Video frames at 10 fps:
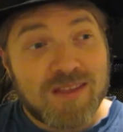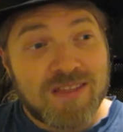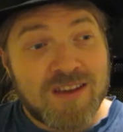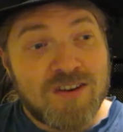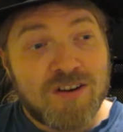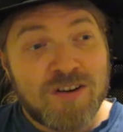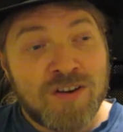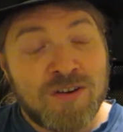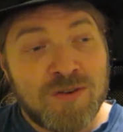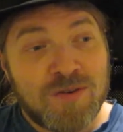they're not
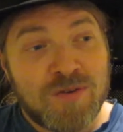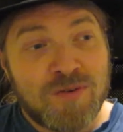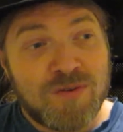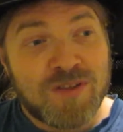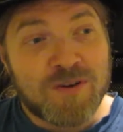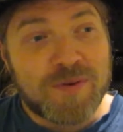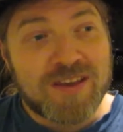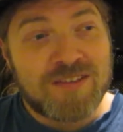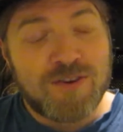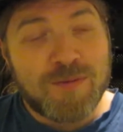being
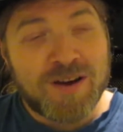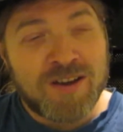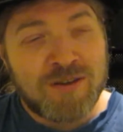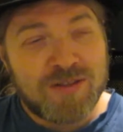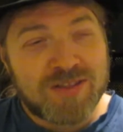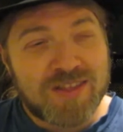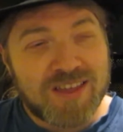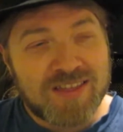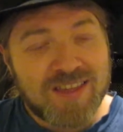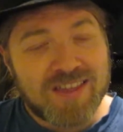interviewed by who
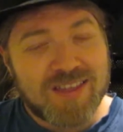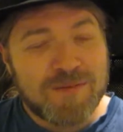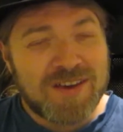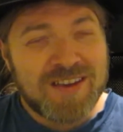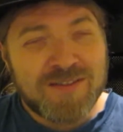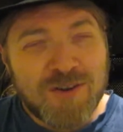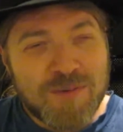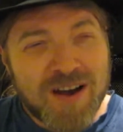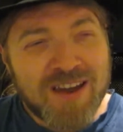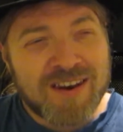they think they're being interviewed
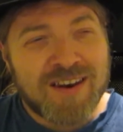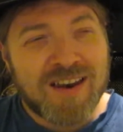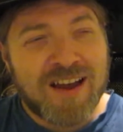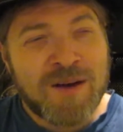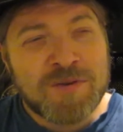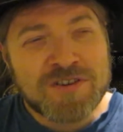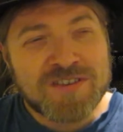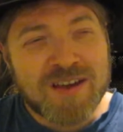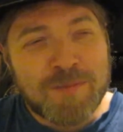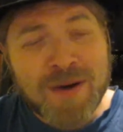by, and how much
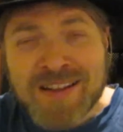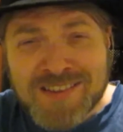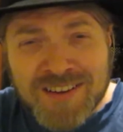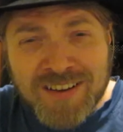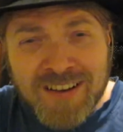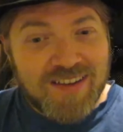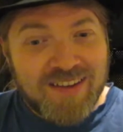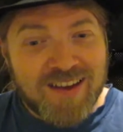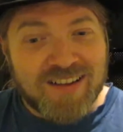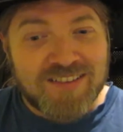does that matter?
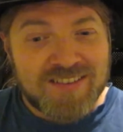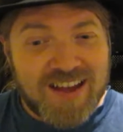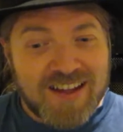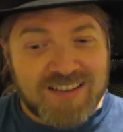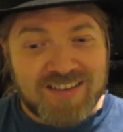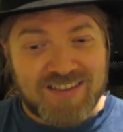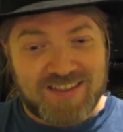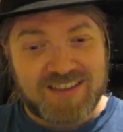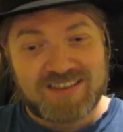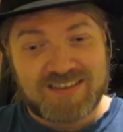Yeah, it just adds to
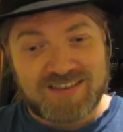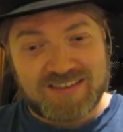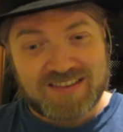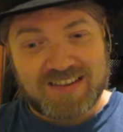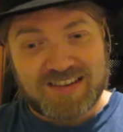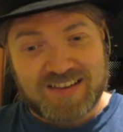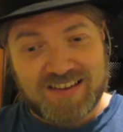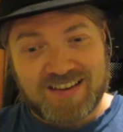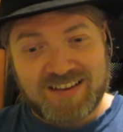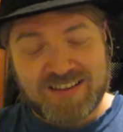this
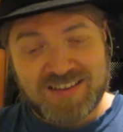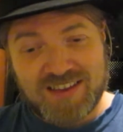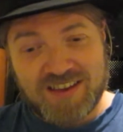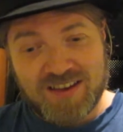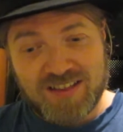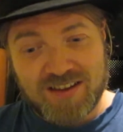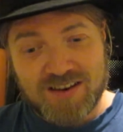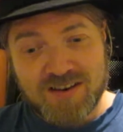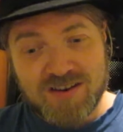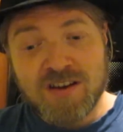idea
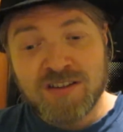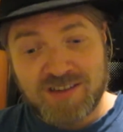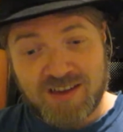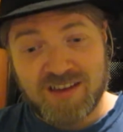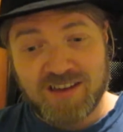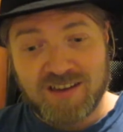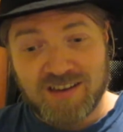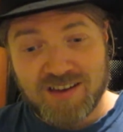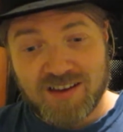that nothing